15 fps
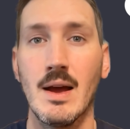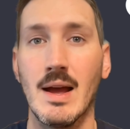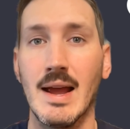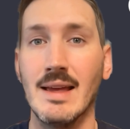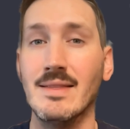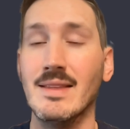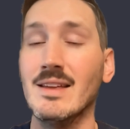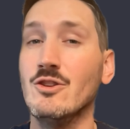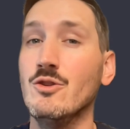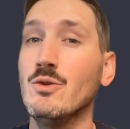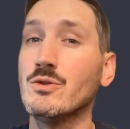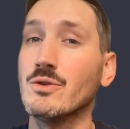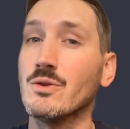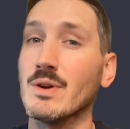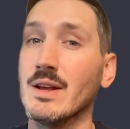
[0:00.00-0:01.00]
And then
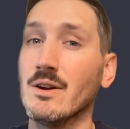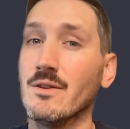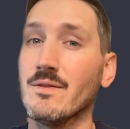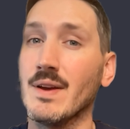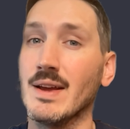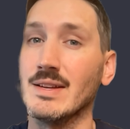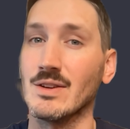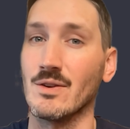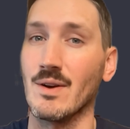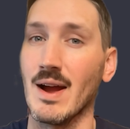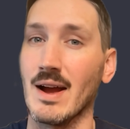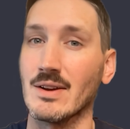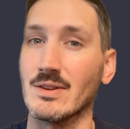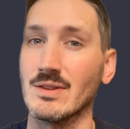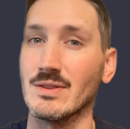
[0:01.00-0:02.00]
user interface
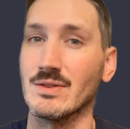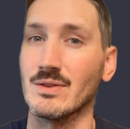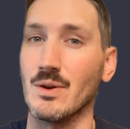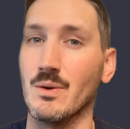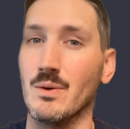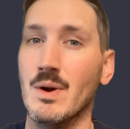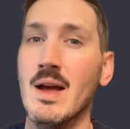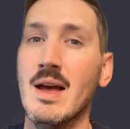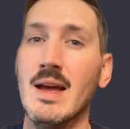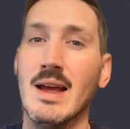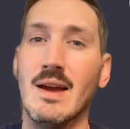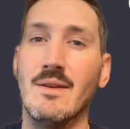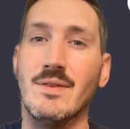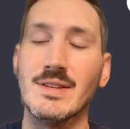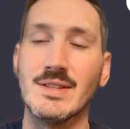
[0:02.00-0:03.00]
interactions. So
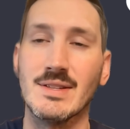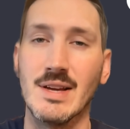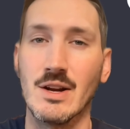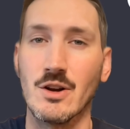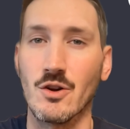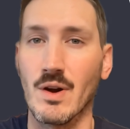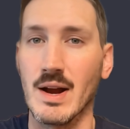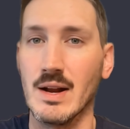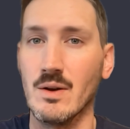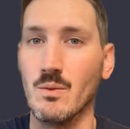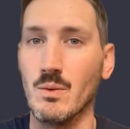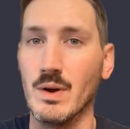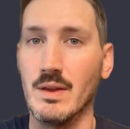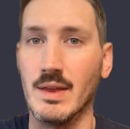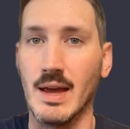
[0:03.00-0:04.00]
if this is integrated
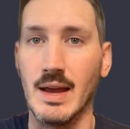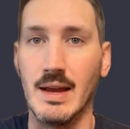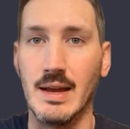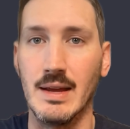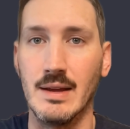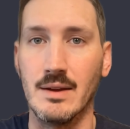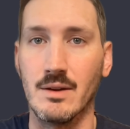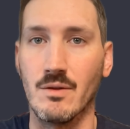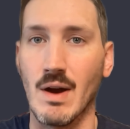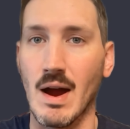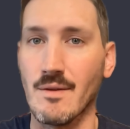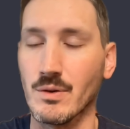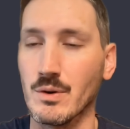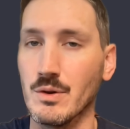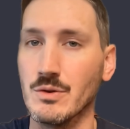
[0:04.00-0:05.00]
with a
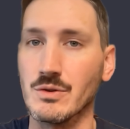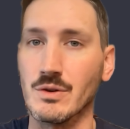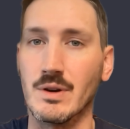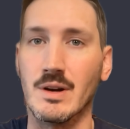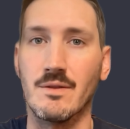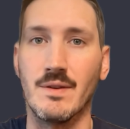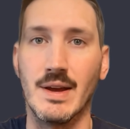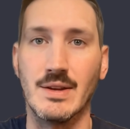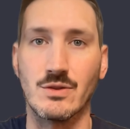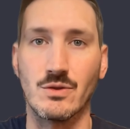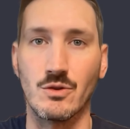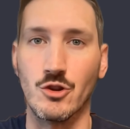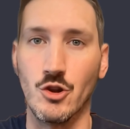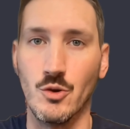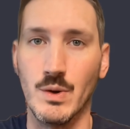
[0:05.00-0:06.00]
graphical user interface
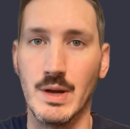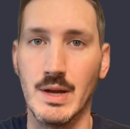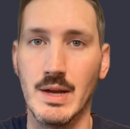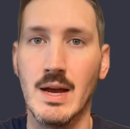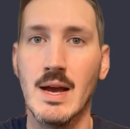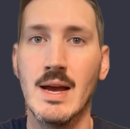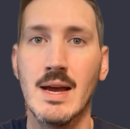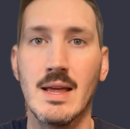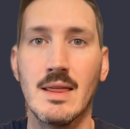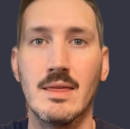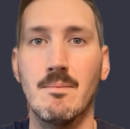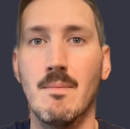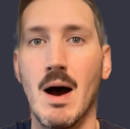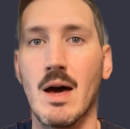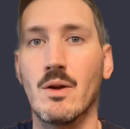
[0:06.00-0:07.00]
or GUI, the
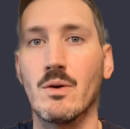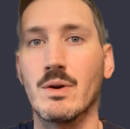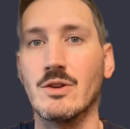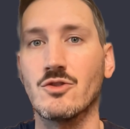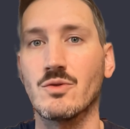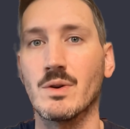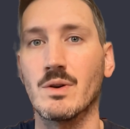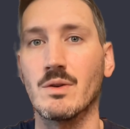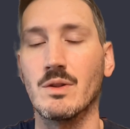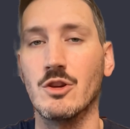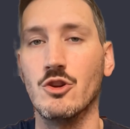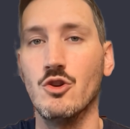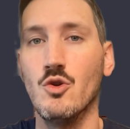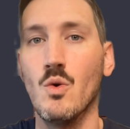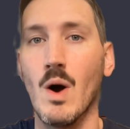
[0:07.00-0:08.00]
model can trigger
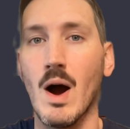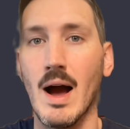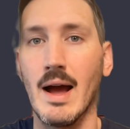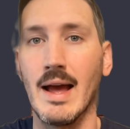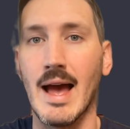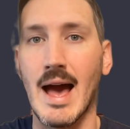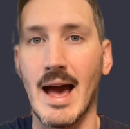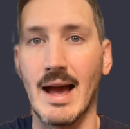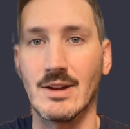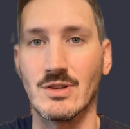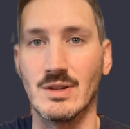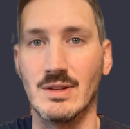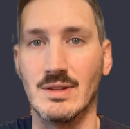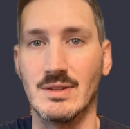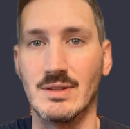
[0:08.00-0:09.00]
the UI
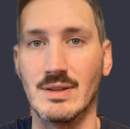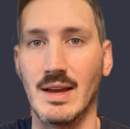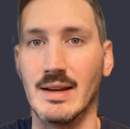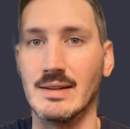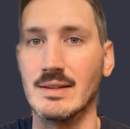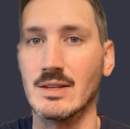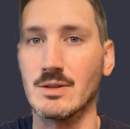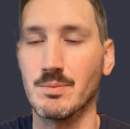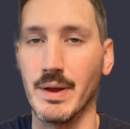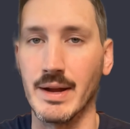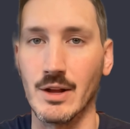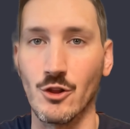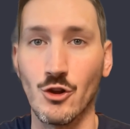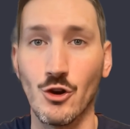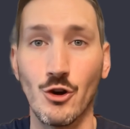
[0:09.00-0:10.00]
actions like displaying
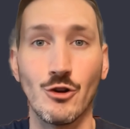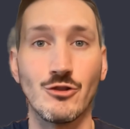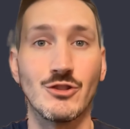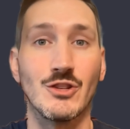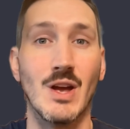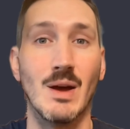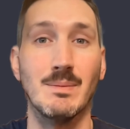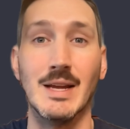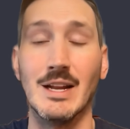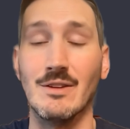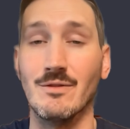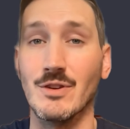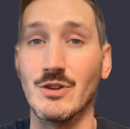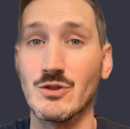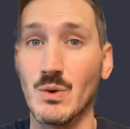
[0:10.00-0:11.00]
alerts, updating
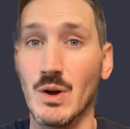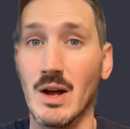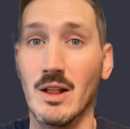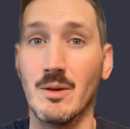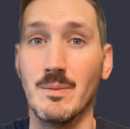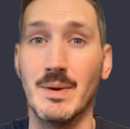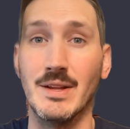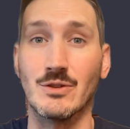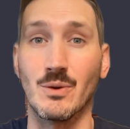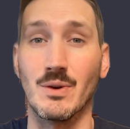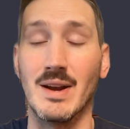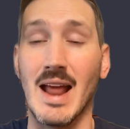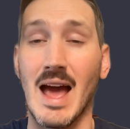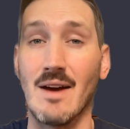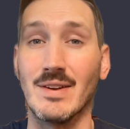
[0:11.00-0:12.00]
visual elements, or
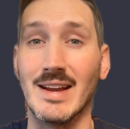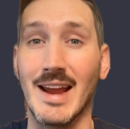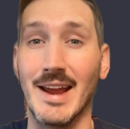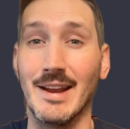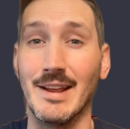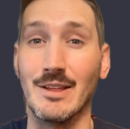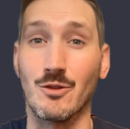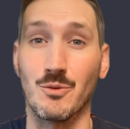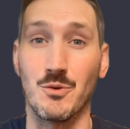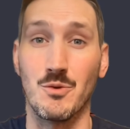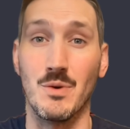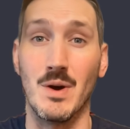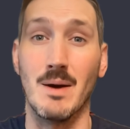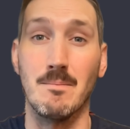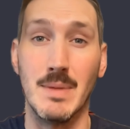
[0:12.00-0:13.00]
navigating
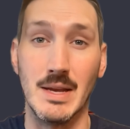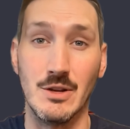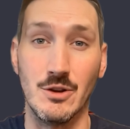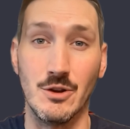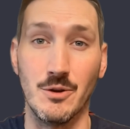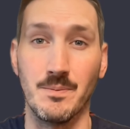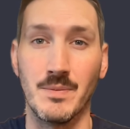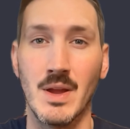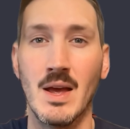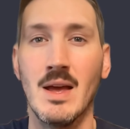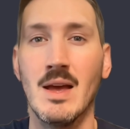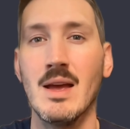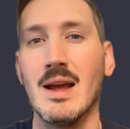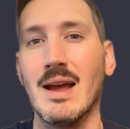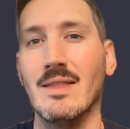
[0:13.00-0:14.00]
through a menu.
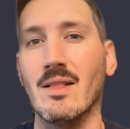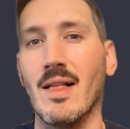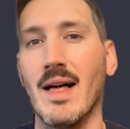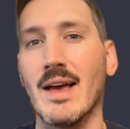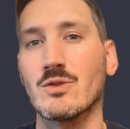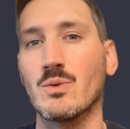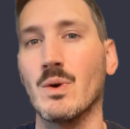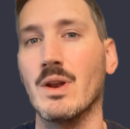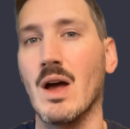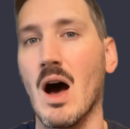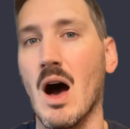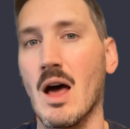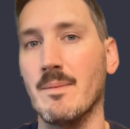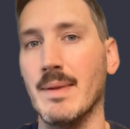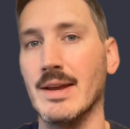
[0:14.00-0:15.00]
And the last one,
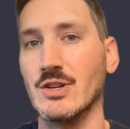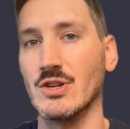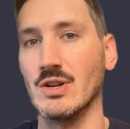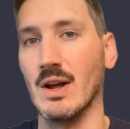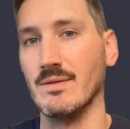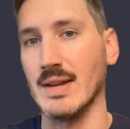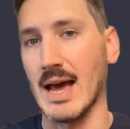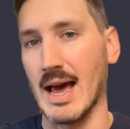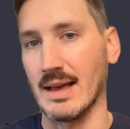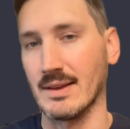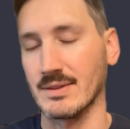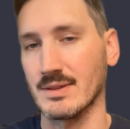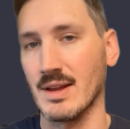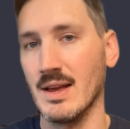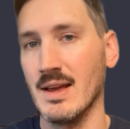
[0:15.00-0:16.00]
automation of
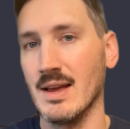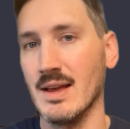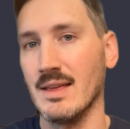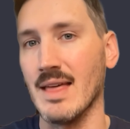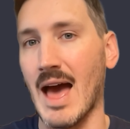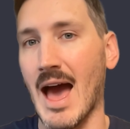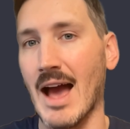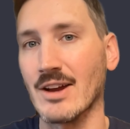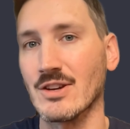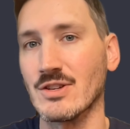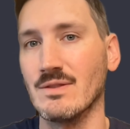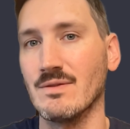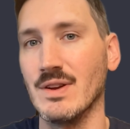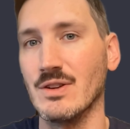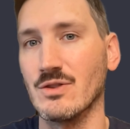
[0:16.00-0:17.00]
tasks. The
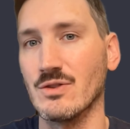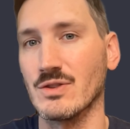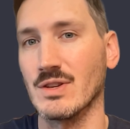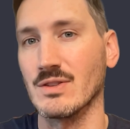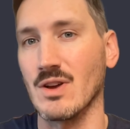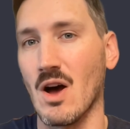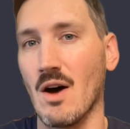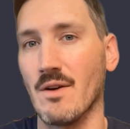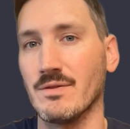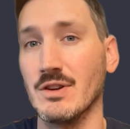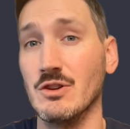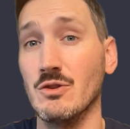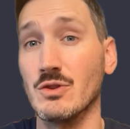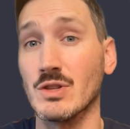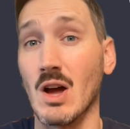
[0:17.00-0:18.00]
action features is
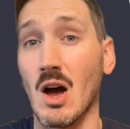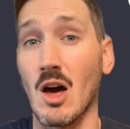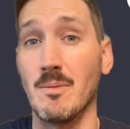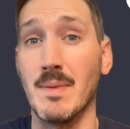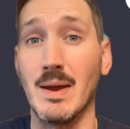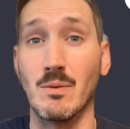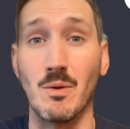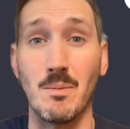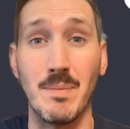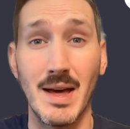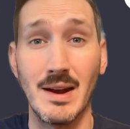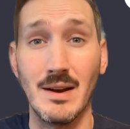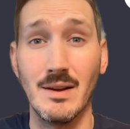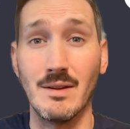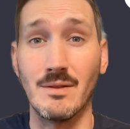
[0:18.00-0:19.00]
often used to automate
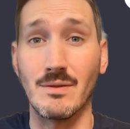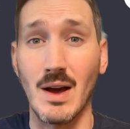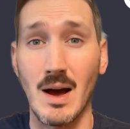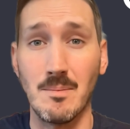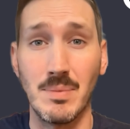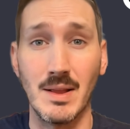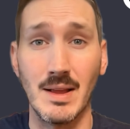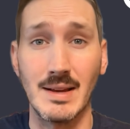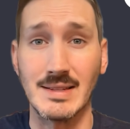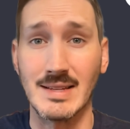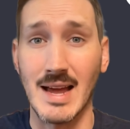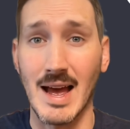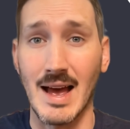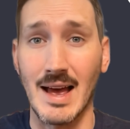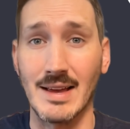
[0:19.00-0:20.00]
repetitive, complex
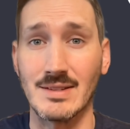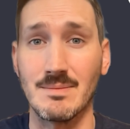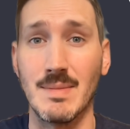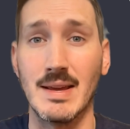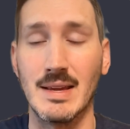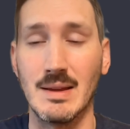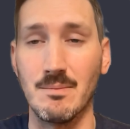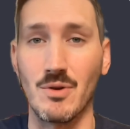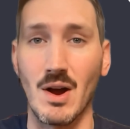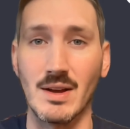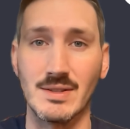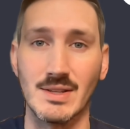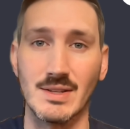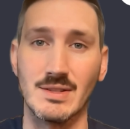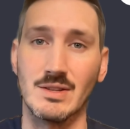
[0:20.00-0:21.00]
tasks, making
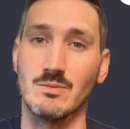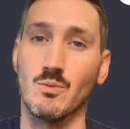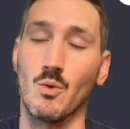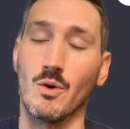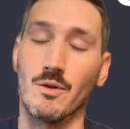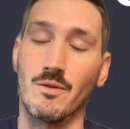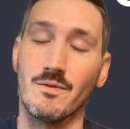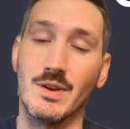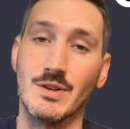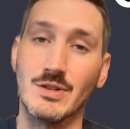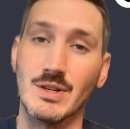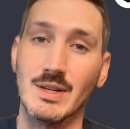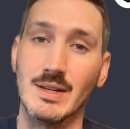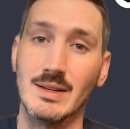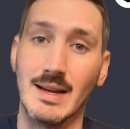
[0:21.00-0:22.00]
processes more
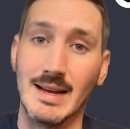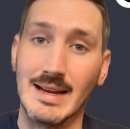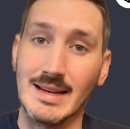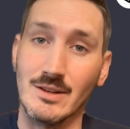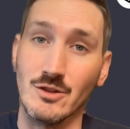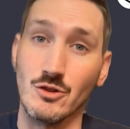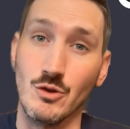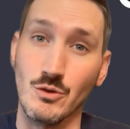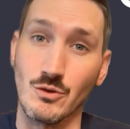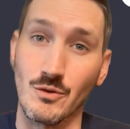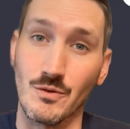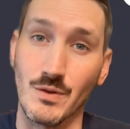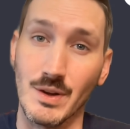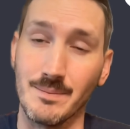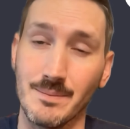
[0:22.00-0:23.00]
efficient and
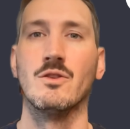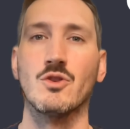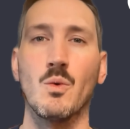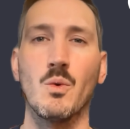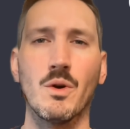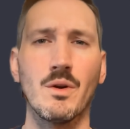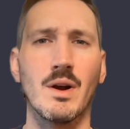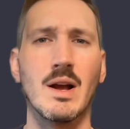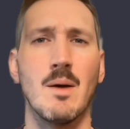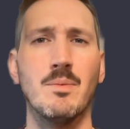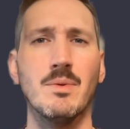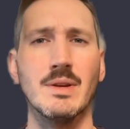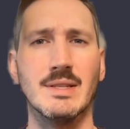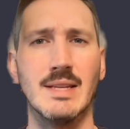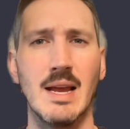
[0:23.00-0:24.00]
user-friendly. So what are a
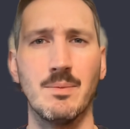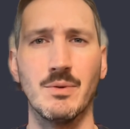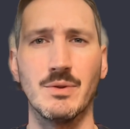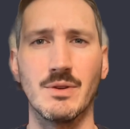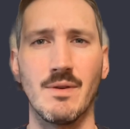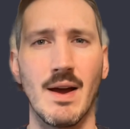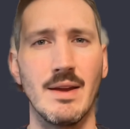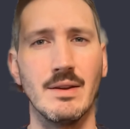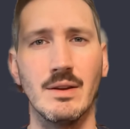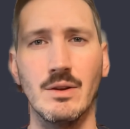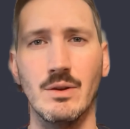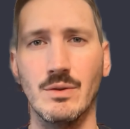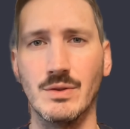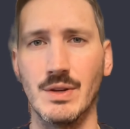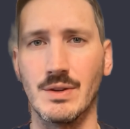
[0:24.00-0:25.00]
couple examples of how you could
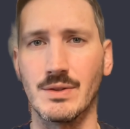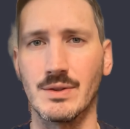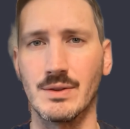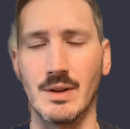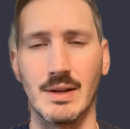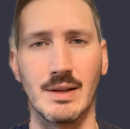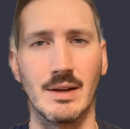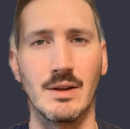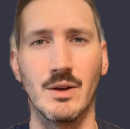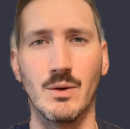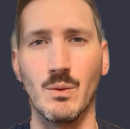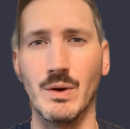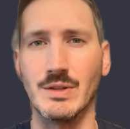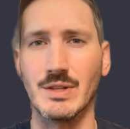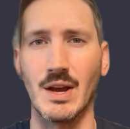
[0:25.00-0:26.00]
use this? Like, a good
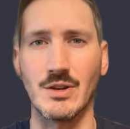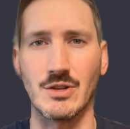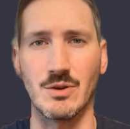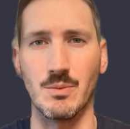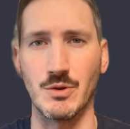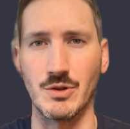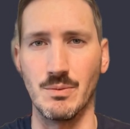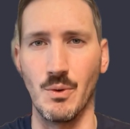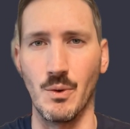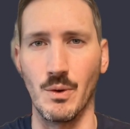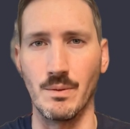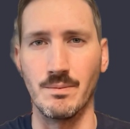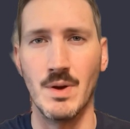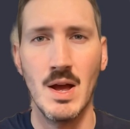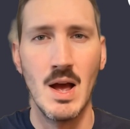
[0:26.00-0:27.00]
one's customer
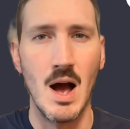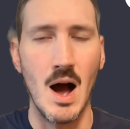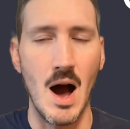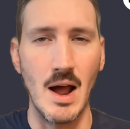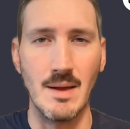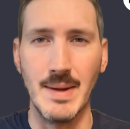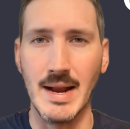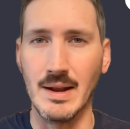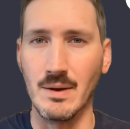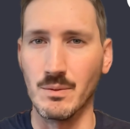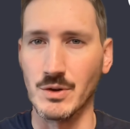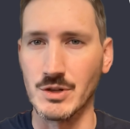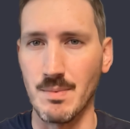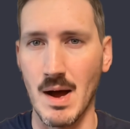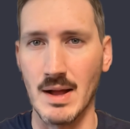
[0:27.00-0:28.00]
support, automating
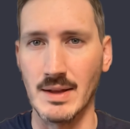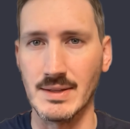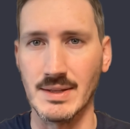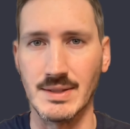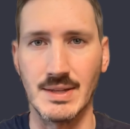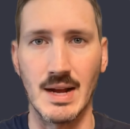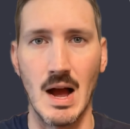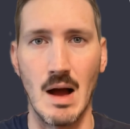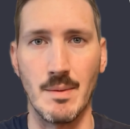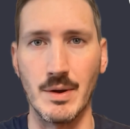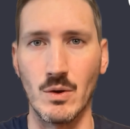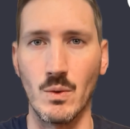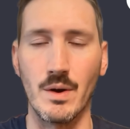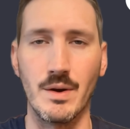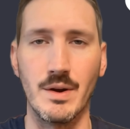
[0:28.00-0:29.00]
responses to common
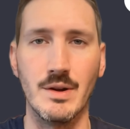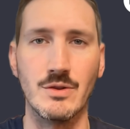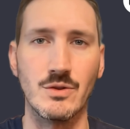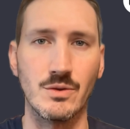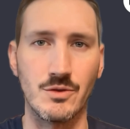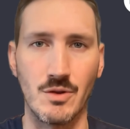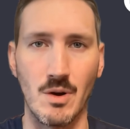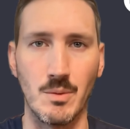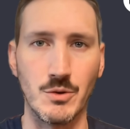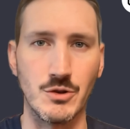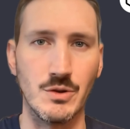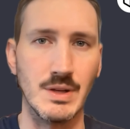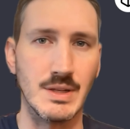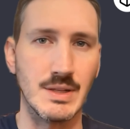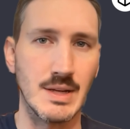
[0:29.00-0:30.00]
queries or
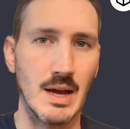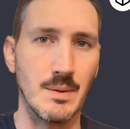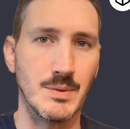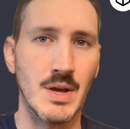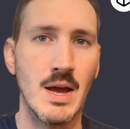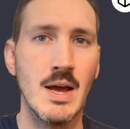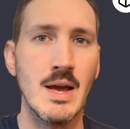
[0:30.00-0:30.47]
troubleshooting steps.